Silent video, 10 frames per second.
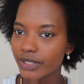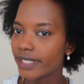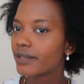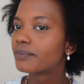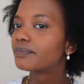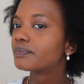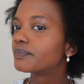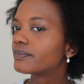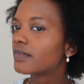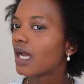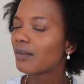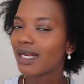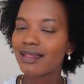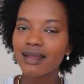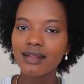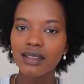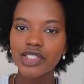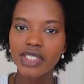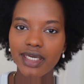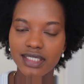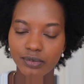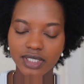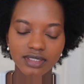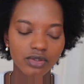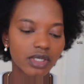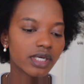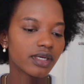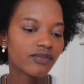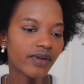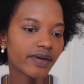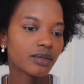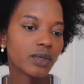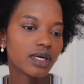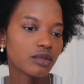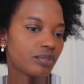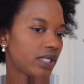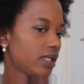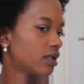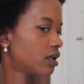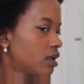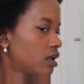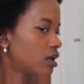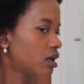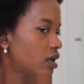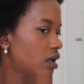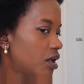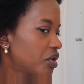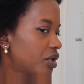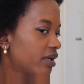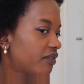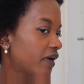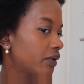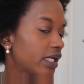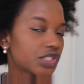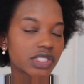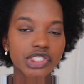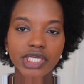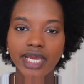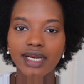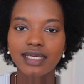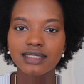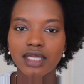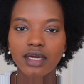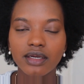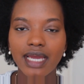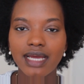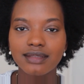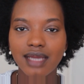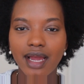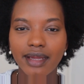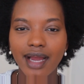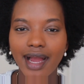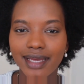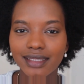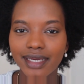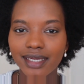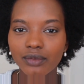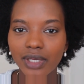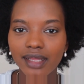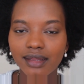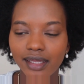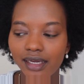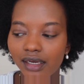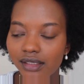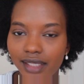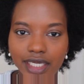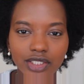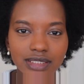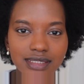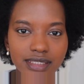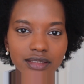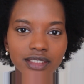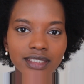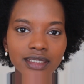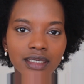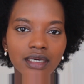yeah. I mean, I think the shade Espresso could very well be a good foundation shade as long as I highlight with like a lighter concealer.